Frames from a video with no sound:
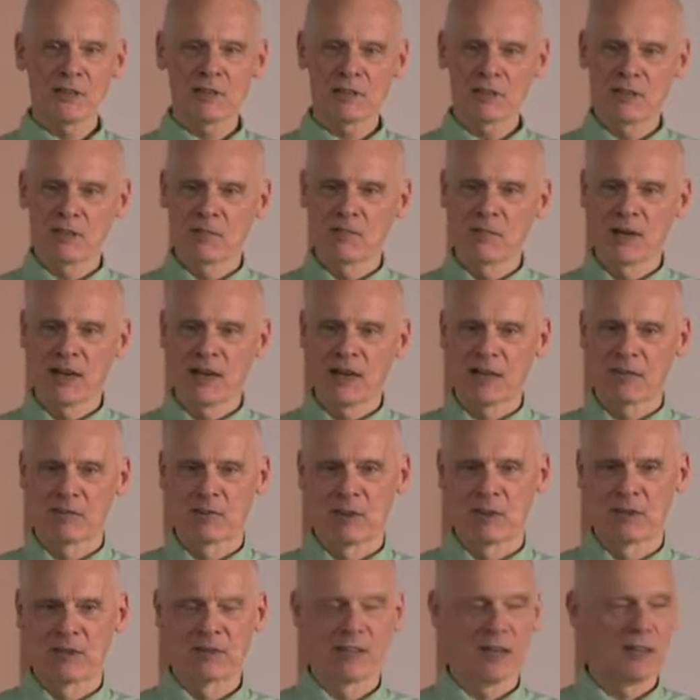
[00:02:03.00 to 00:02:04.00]
up the
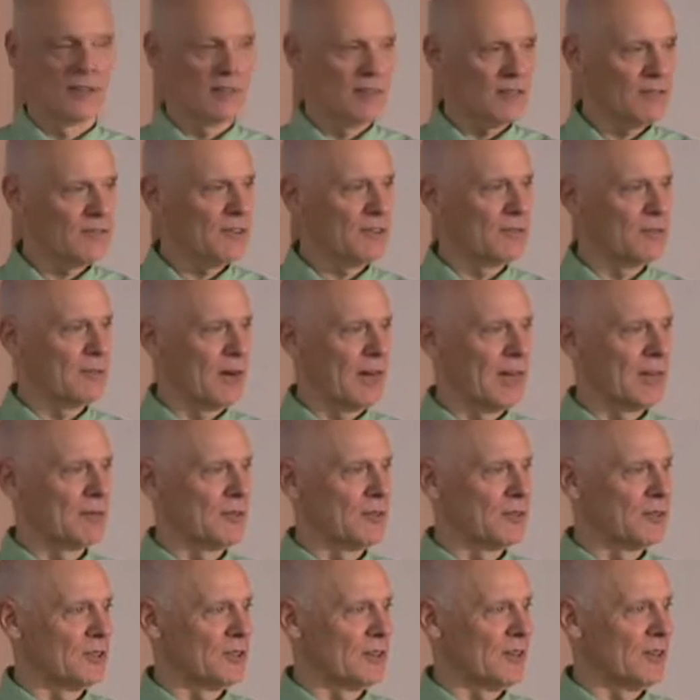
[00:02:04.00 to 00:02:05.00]
Bible, and I left the
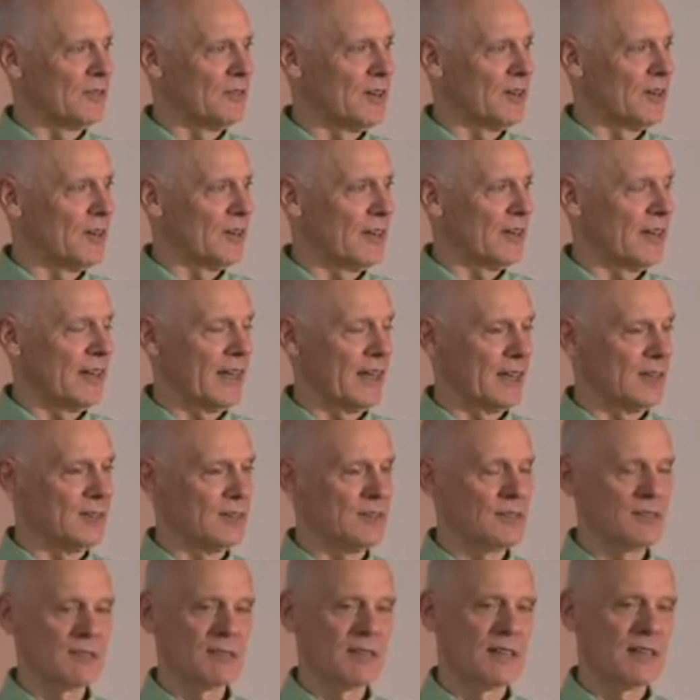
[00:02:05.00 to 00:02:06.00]
Bible to the very
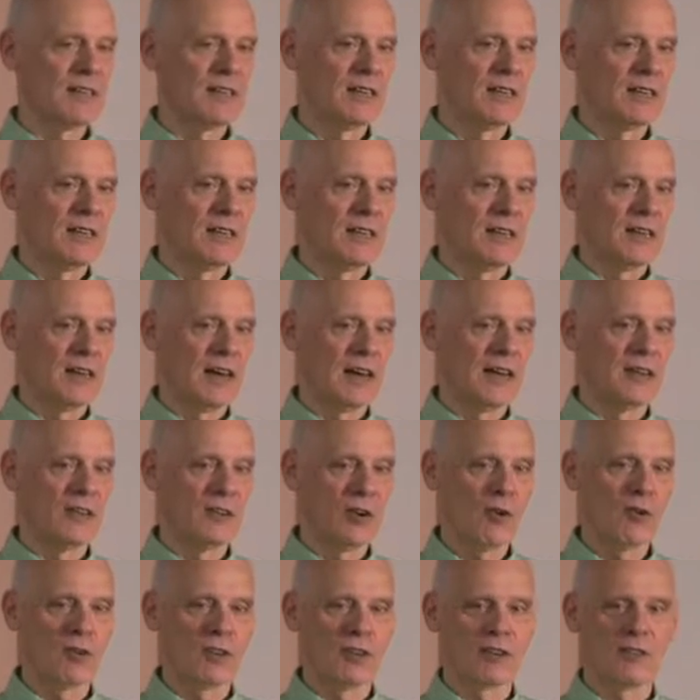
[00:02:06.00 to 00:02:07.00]
end, I
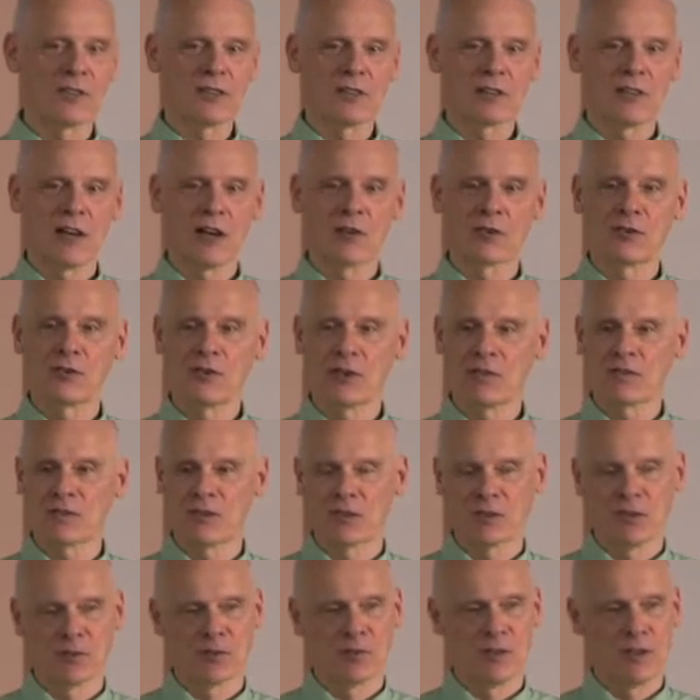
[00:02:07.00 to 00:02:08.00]
noticed how
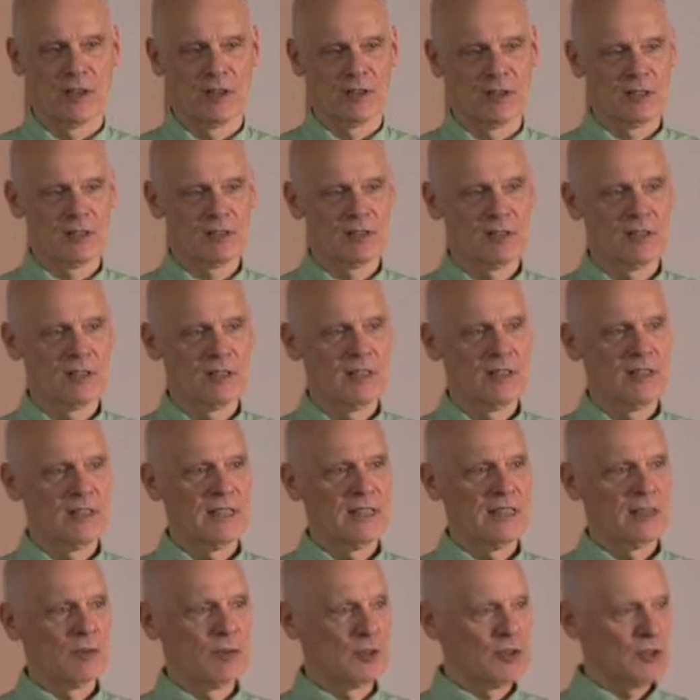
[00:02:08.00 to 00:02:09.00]
different it was.
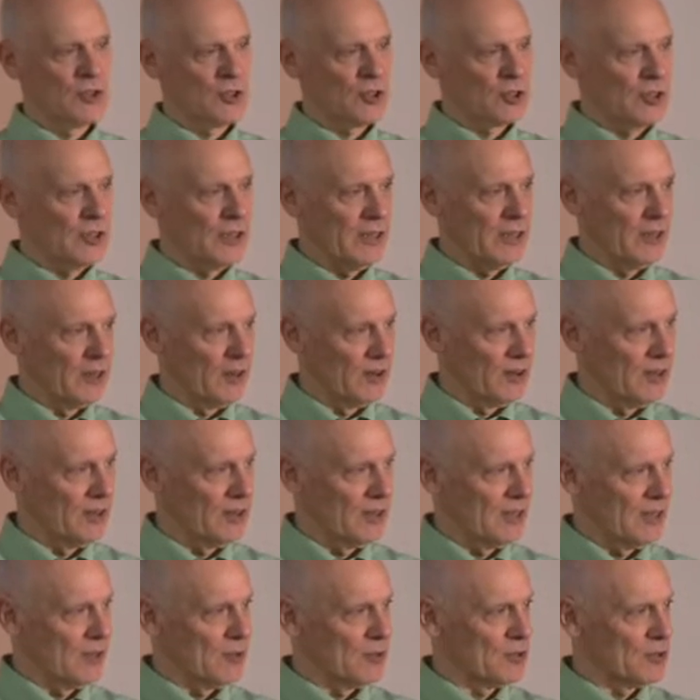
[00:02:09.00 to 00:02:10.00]
It was clear.
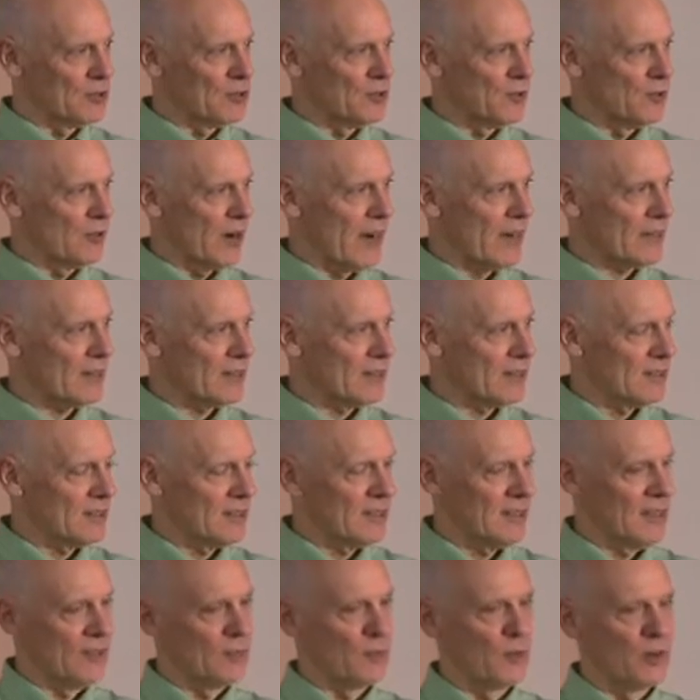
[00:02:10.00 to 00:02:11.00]
It was direct.
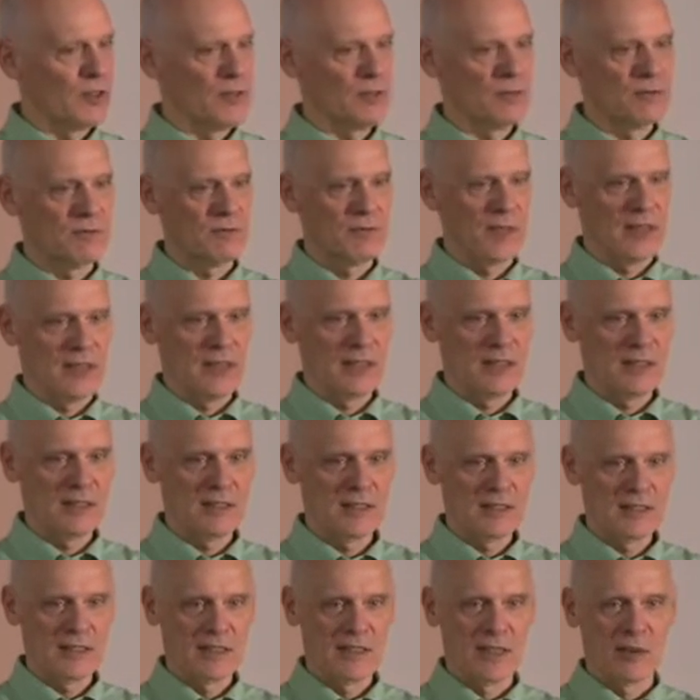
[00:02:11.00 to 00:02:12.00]
It wasn't
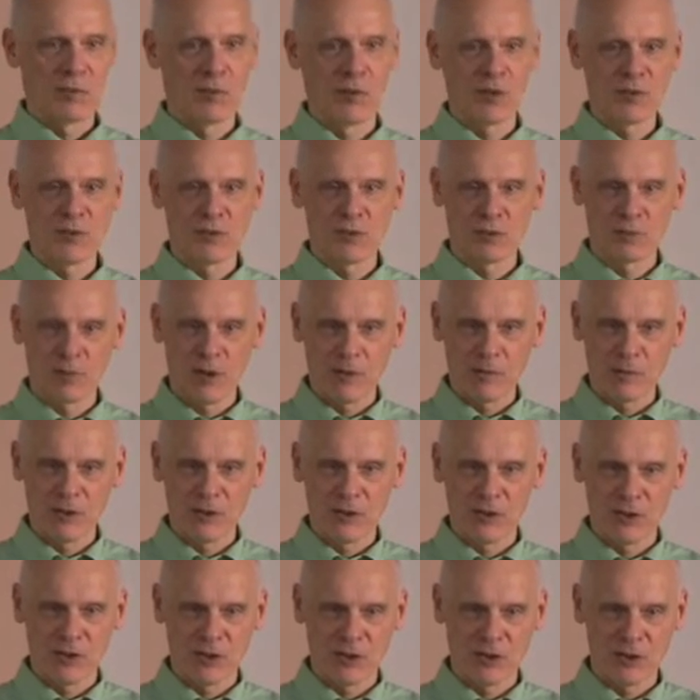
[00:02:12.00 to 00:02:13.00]
vague. It wasn't
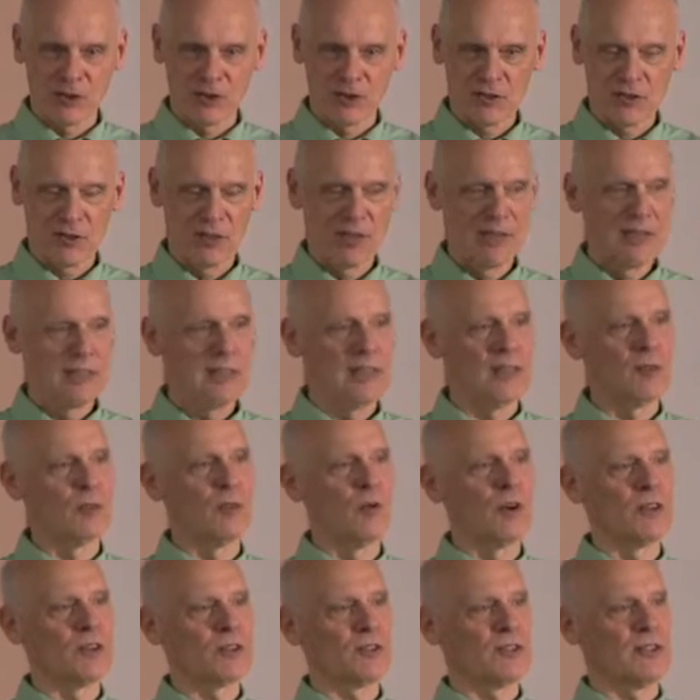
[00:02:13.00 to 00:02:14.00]
repetitious. It
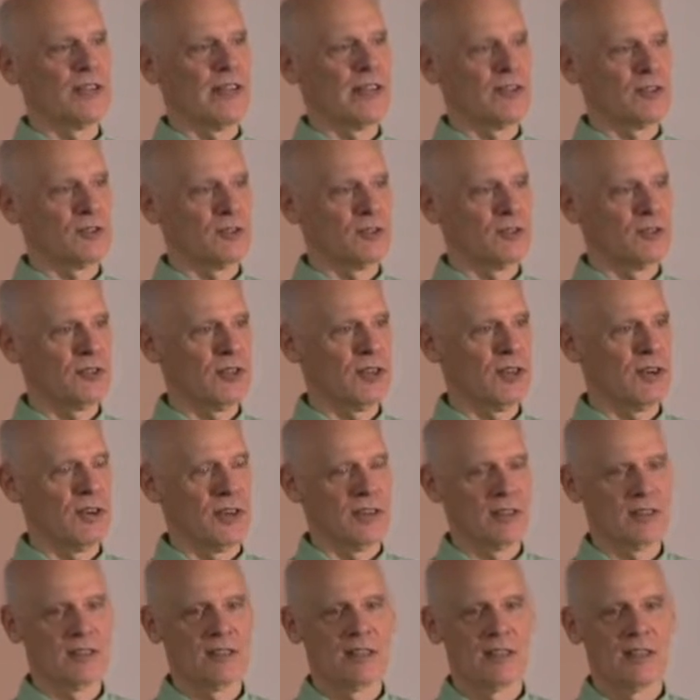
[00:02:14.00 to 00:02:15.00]
wasn't
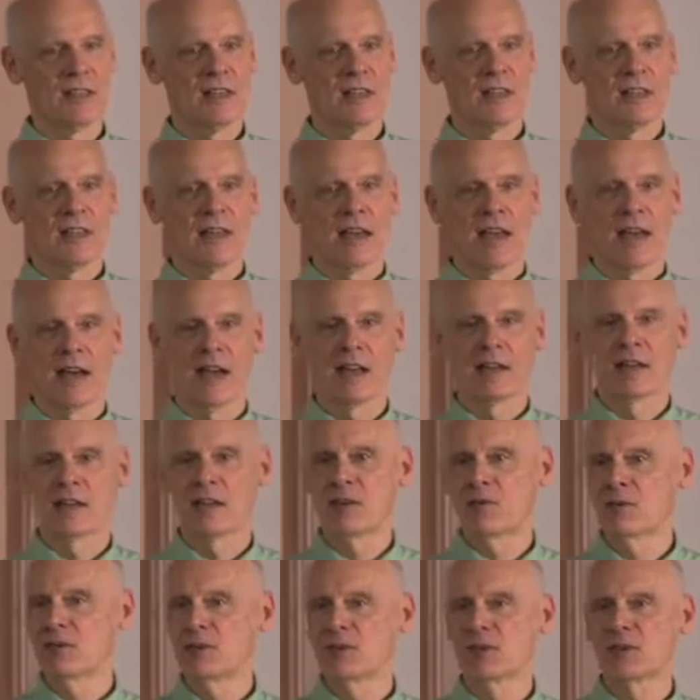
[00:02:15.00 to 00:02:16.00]
esoteric. And
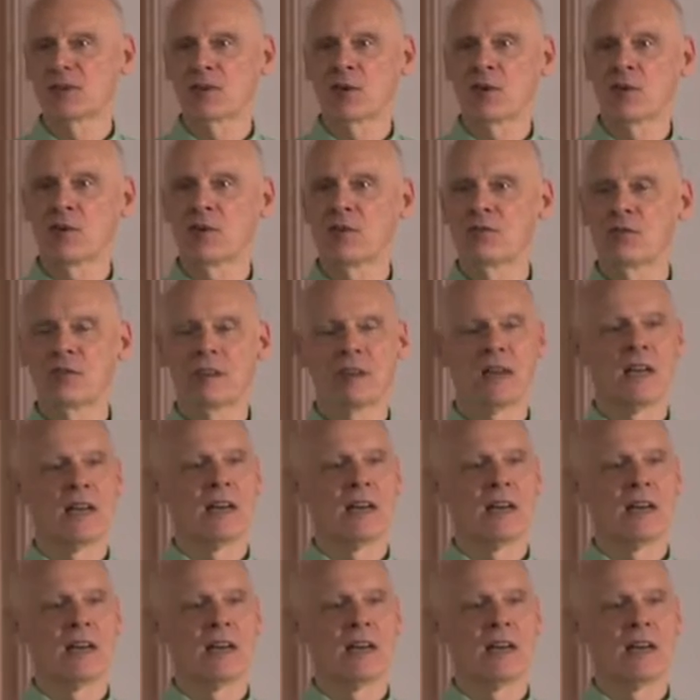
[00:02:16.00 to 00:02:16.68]
it was so